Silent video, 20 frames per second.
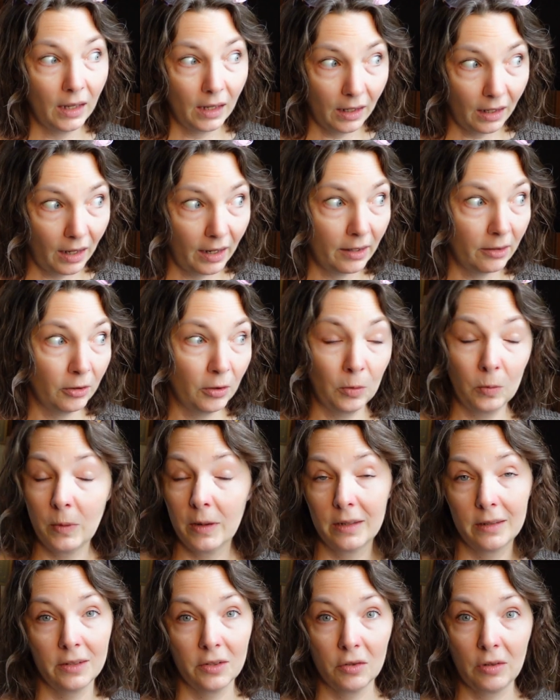I don't know
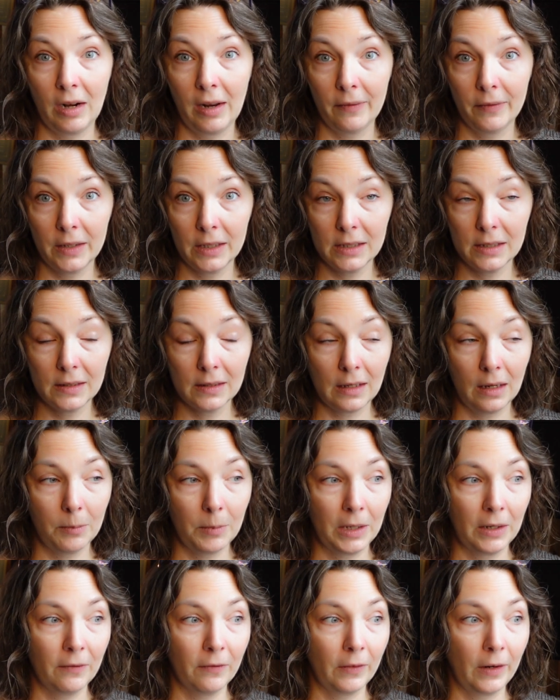where this traffic is
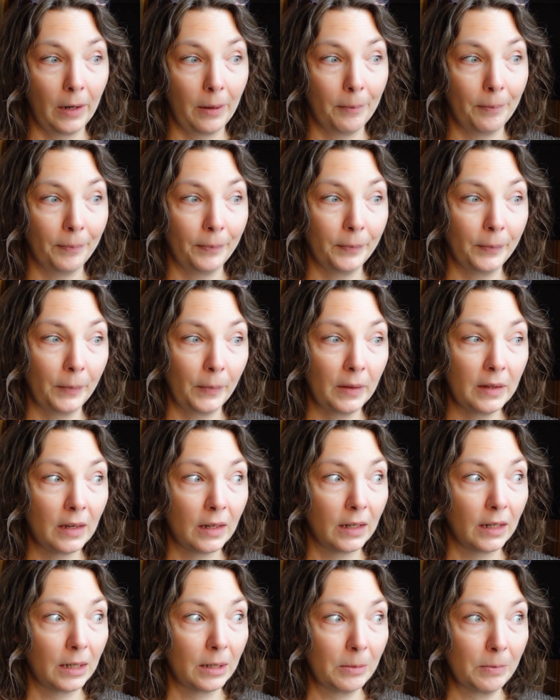coming from.
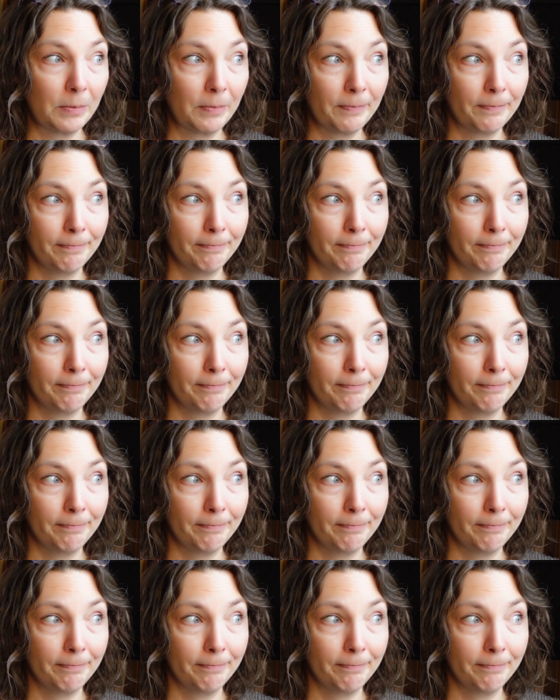I